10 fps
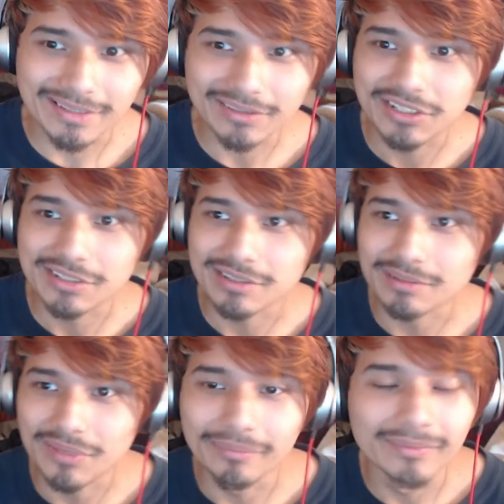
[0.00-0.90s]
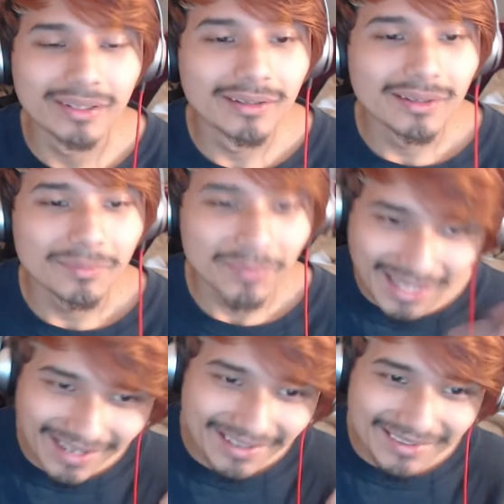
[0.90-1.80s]
Jesus, I'm dumb. But
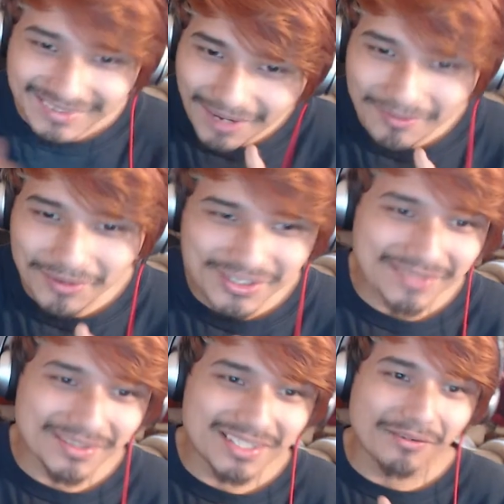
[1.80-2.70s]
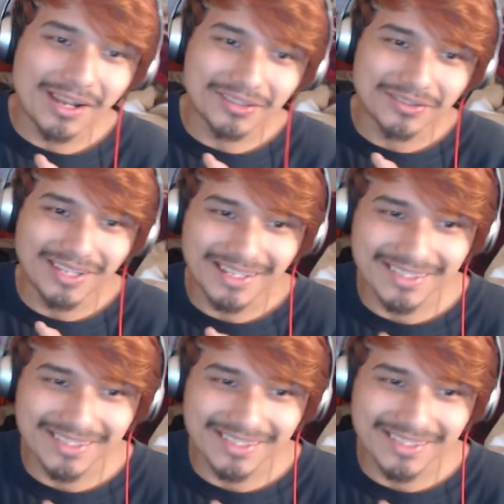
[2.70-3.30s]
yeah, comment what you guys want to see me react to next.